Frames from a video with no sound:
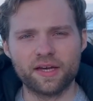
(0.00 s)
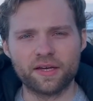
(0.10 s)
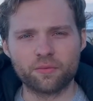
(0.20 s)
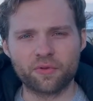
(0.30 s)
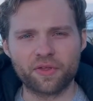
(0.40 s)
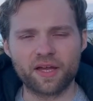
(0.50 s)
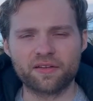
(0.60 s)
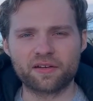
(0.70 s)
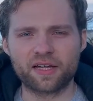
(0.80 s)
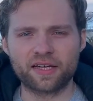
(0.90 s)
And with
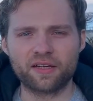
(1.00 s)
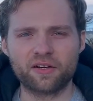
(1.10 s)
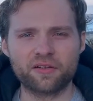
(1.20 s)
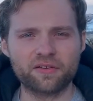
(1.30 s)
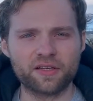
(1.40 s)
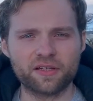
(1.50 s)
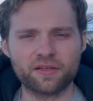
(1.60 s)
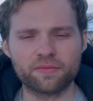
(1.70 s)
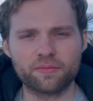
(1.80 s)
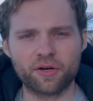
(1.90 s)
that, they're lacking all
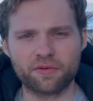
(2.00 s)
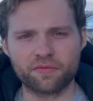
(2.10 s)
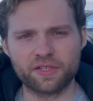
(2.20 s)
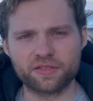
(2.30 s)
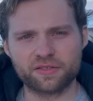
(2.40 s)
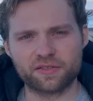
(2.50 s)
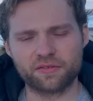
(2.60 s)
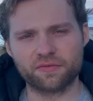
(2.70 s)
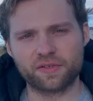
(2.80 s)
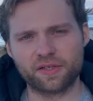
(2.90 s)
the modern features
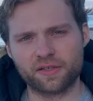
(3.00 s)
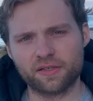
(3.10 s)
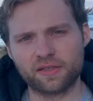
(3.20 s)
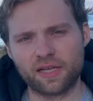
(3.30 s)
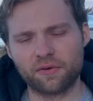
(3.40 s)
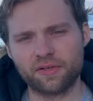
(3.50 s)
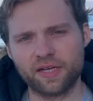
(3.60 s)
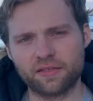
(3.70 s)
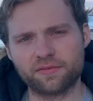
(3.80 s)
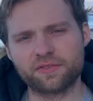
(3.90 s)
of
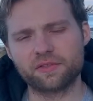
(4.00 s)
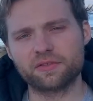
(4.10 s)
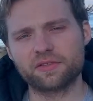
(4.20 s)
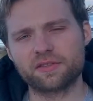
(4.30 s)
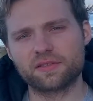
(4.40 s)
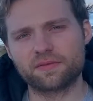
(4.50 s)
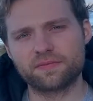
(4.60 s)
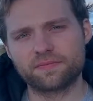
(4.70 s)
cloud-native solutions.